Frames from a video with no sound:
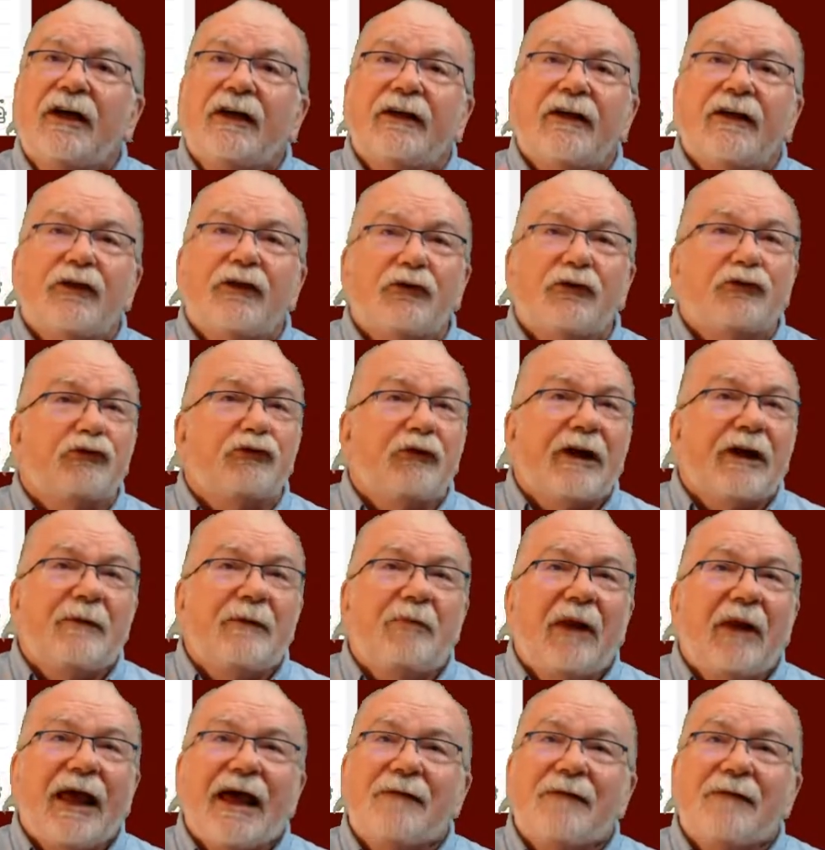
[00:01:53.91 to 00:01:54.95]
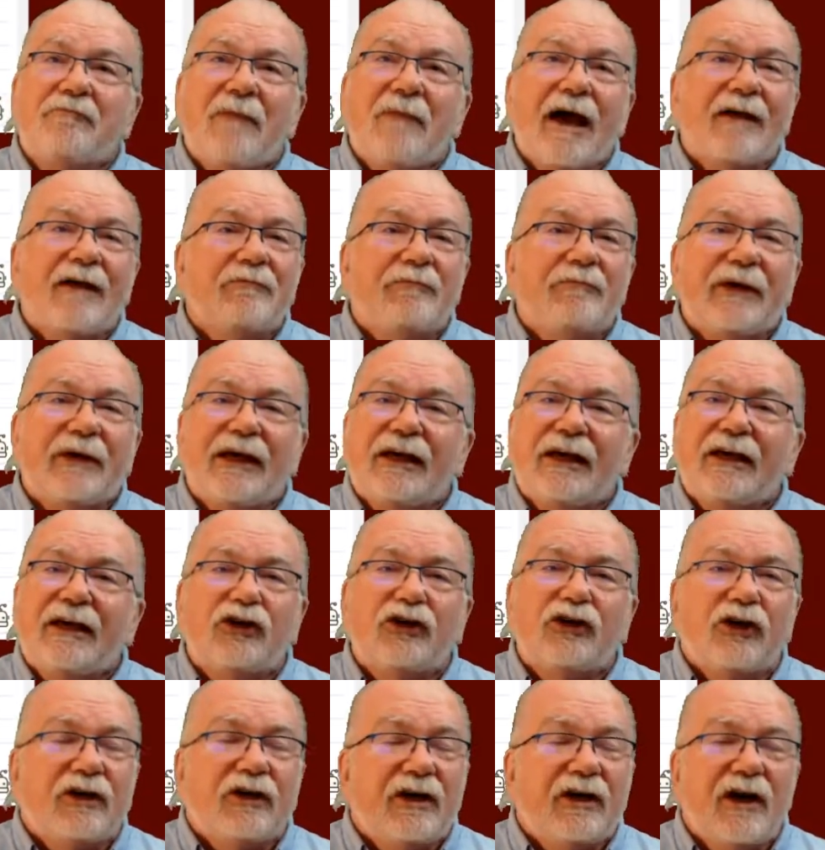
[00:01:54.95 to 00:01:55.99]
the free plan might be
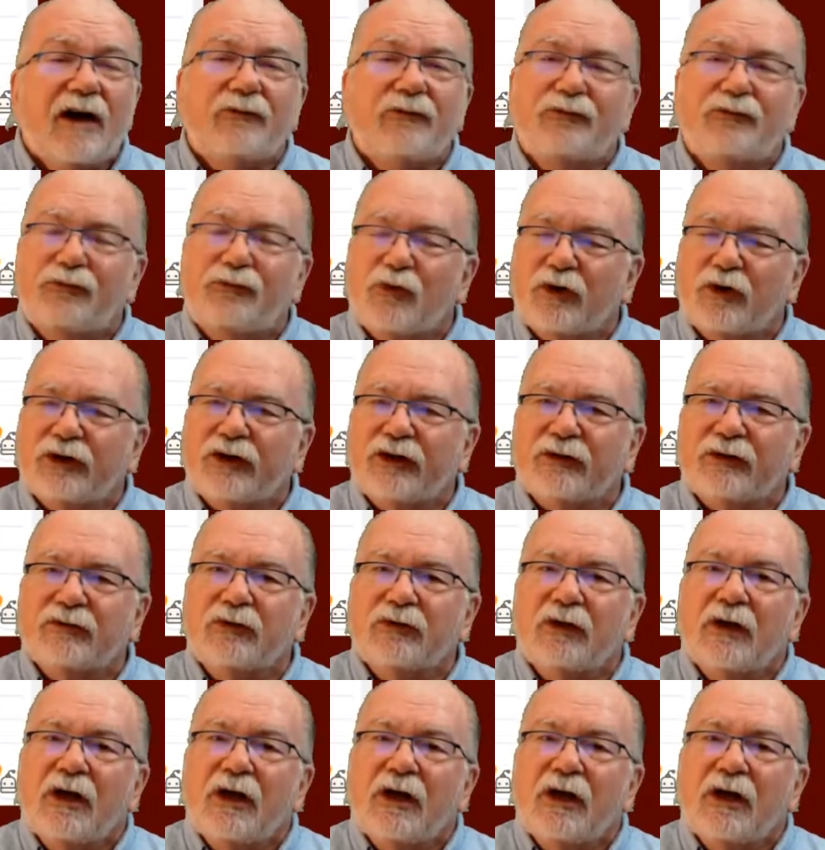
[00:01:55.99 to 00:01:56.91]
good enough for you,